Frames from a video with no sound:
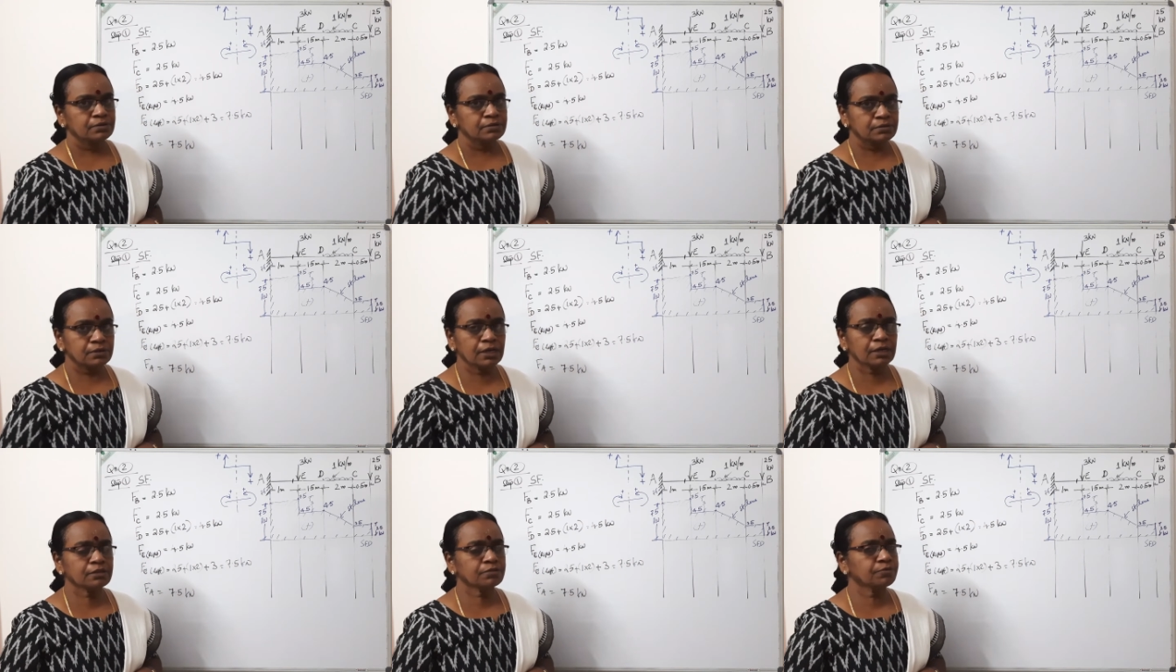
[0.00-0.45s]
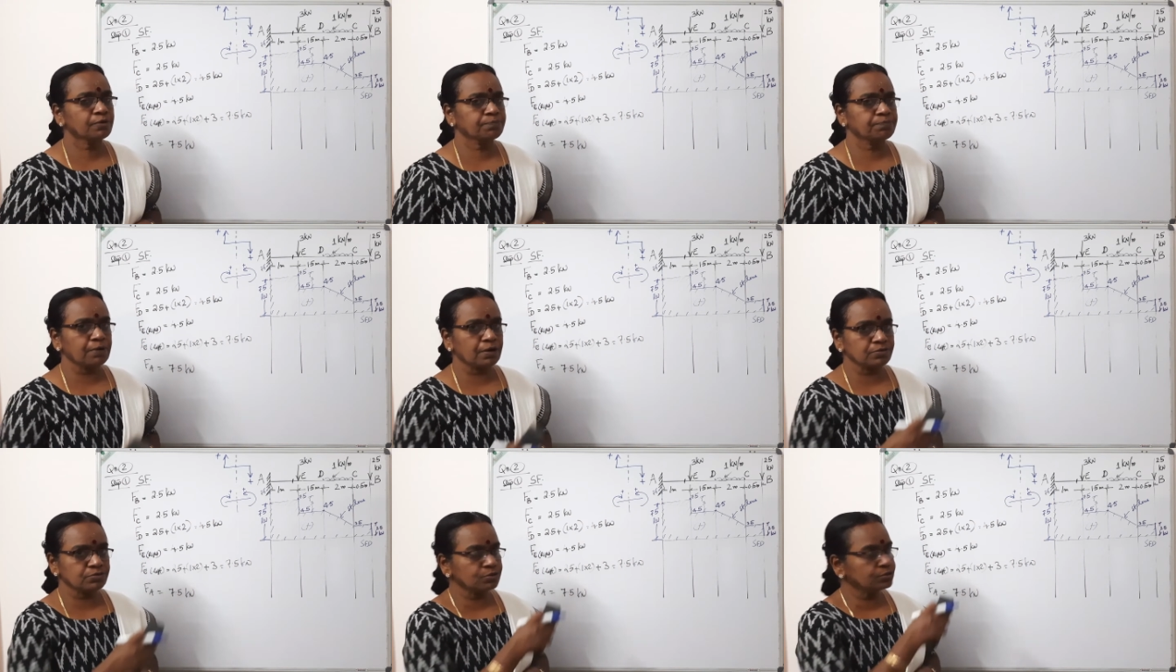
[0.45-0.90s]
Next we
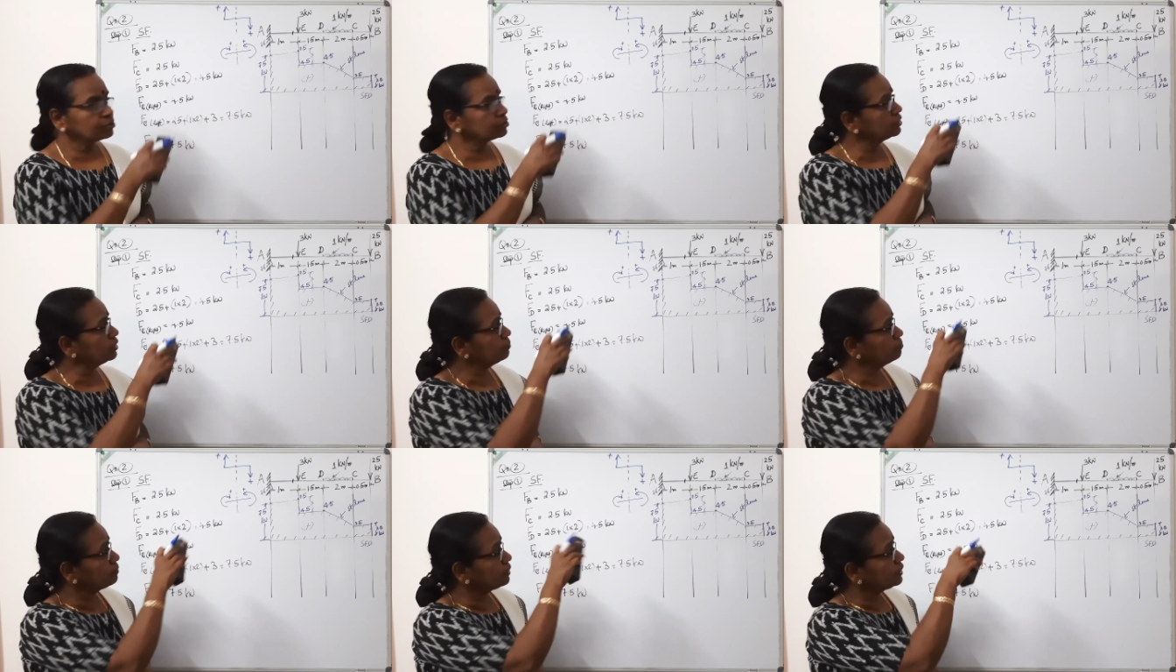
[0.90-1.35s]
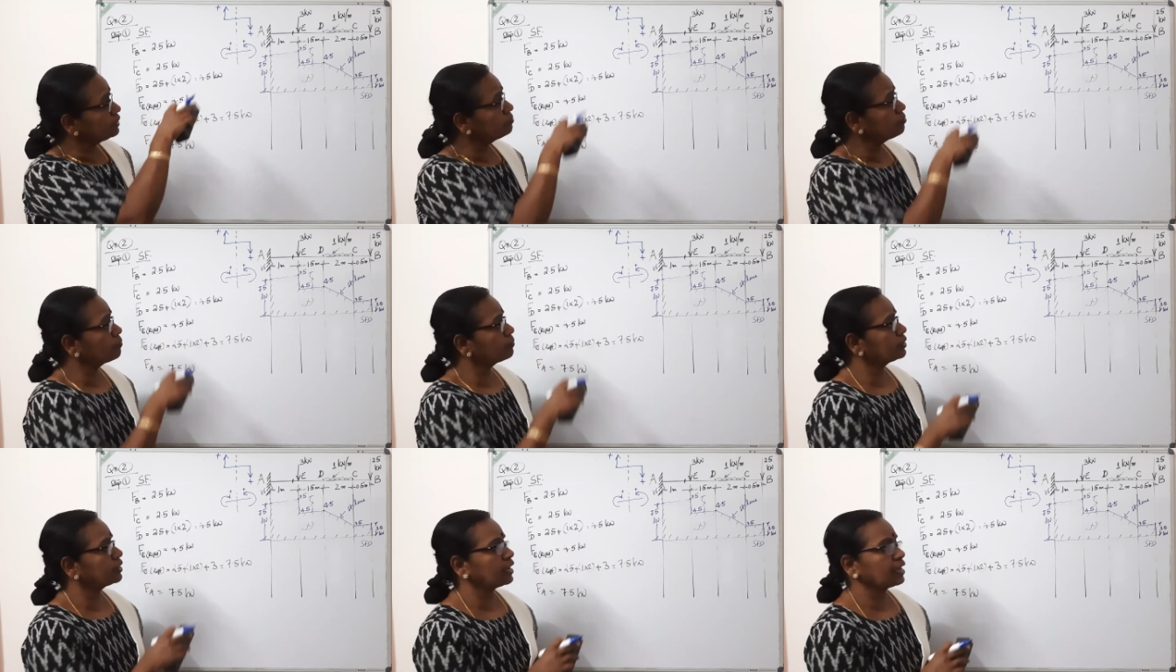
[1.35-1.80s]
pass on to the bending
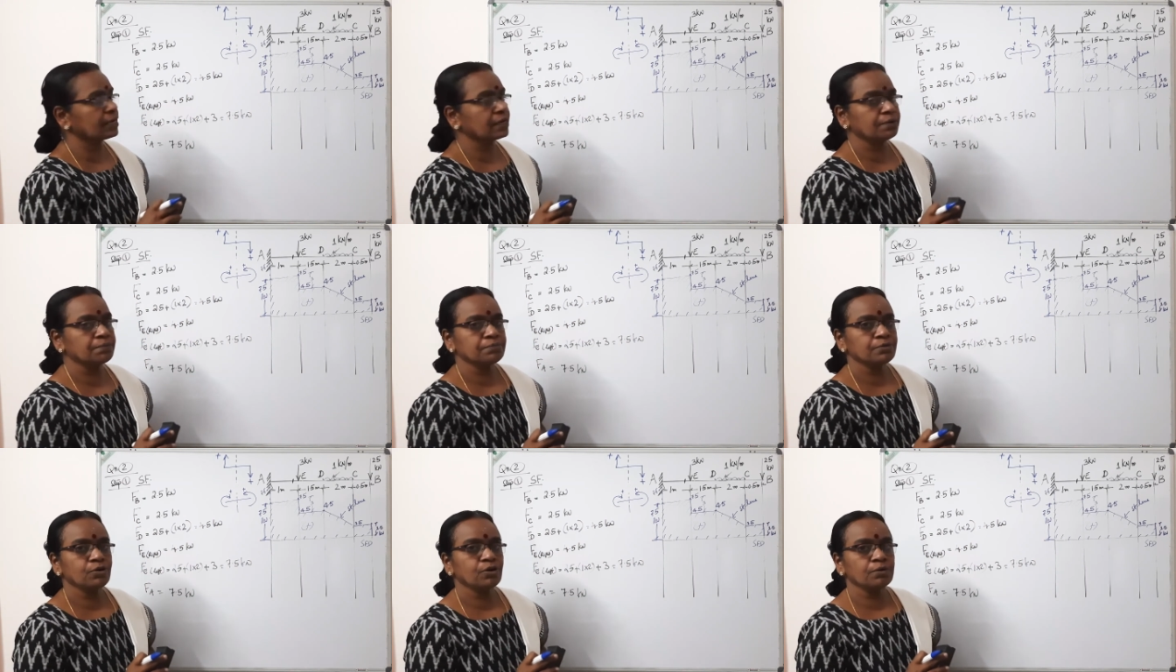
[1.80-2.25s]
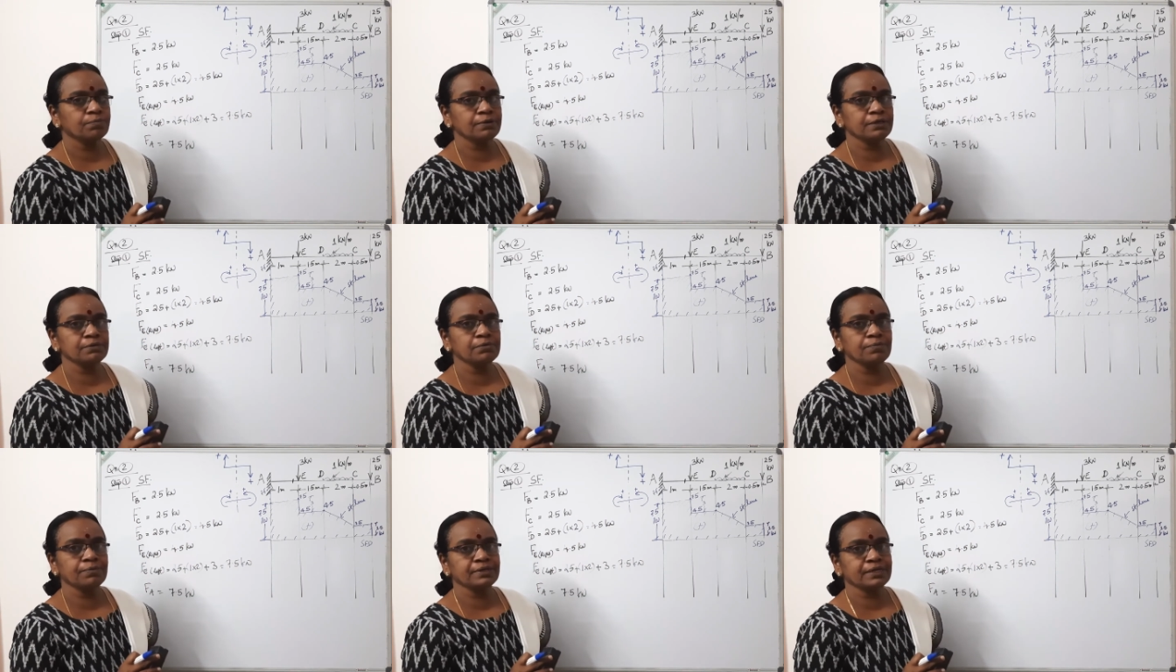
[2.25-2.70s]
moment diagram or
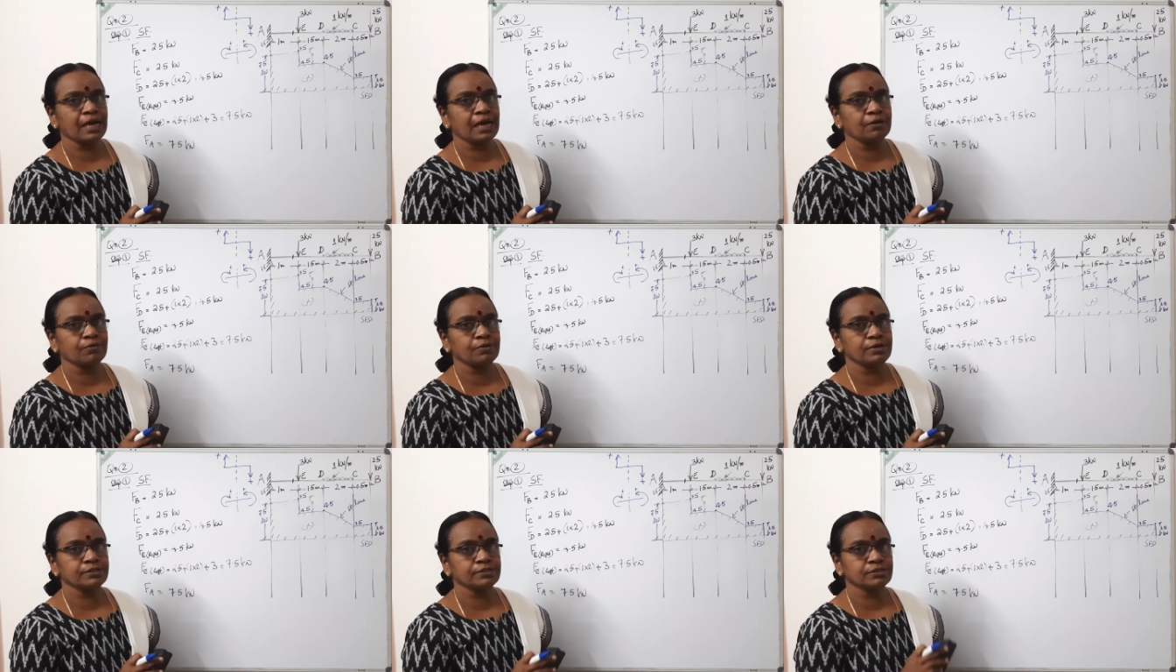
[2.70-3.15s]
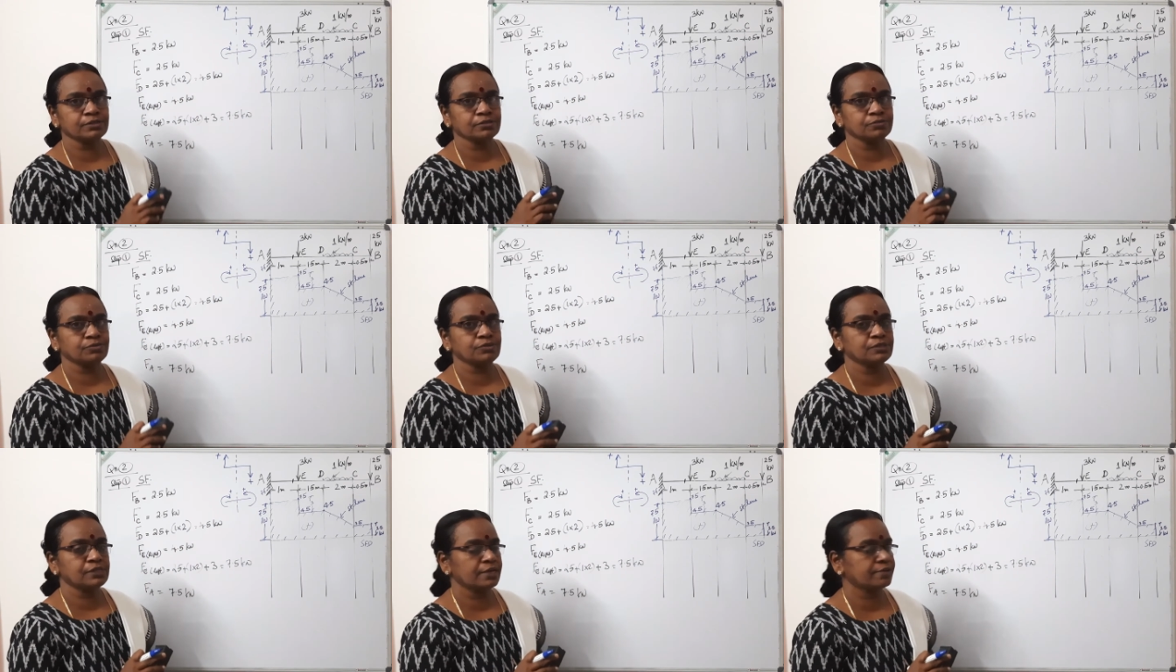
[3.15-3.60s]
bending moment calculations
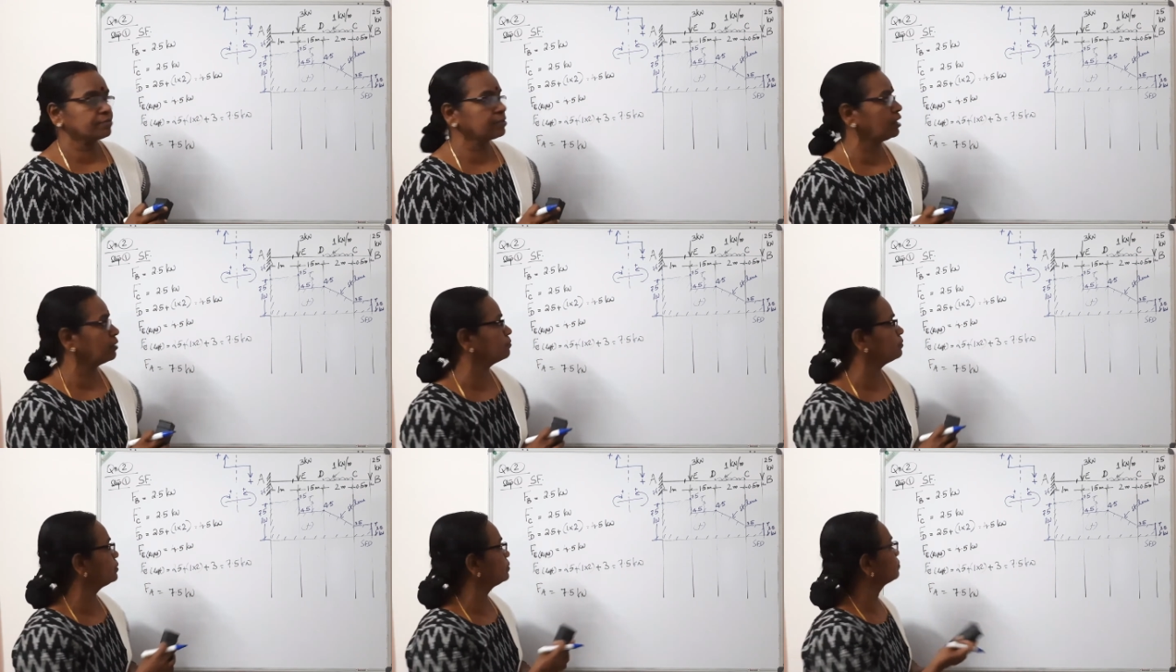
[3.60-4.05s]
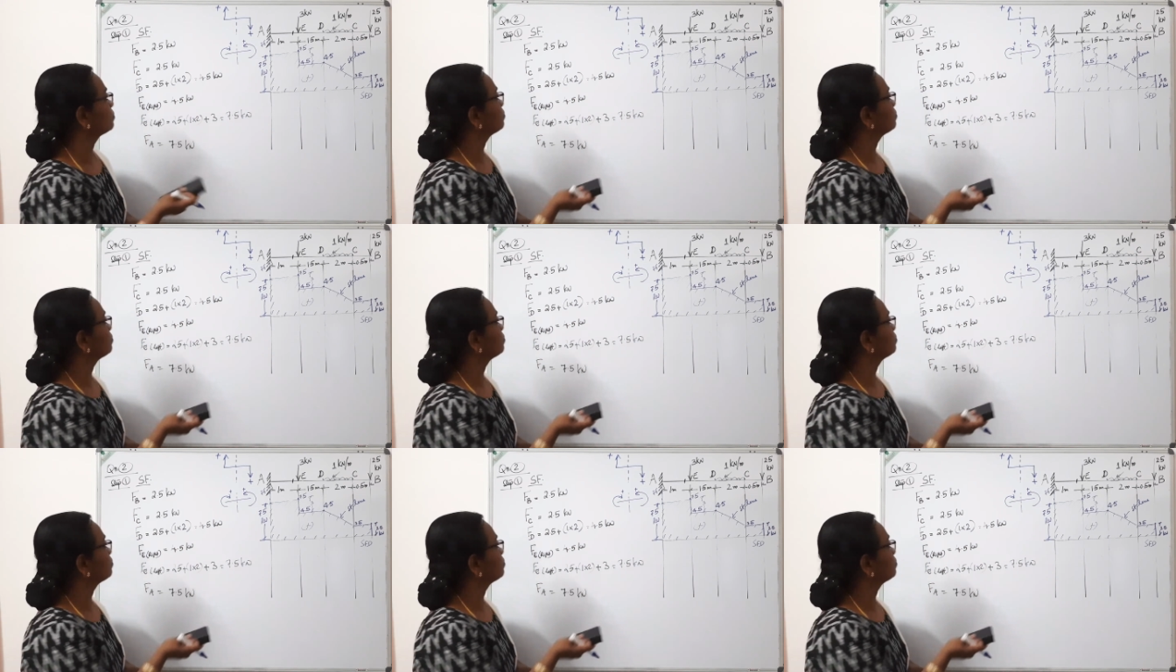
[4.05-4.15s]
of this example.